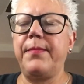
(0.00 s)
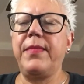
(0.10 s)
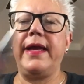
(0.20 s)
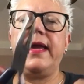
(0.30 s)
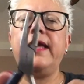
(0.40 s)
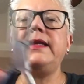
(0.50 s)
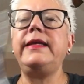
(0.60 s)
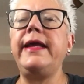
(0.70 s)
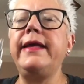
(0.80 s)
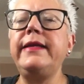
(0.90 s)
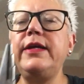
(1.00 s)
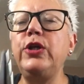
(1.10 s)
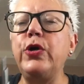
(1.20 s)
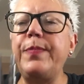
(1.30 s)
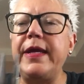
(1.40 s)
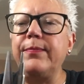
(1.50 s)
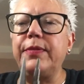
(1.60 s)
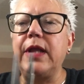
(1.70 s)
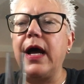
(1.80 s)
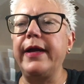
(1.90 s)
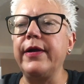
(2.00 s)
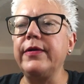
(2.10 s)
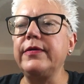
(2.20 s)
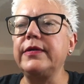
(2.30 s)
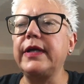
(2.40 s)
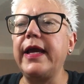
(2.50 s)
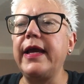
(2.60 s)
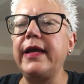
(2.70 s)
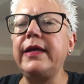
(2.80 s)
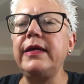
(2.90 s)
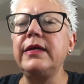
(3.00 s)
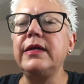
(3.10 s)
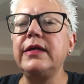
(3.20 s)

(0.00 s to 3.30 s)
My handy dandy looping plier, okay.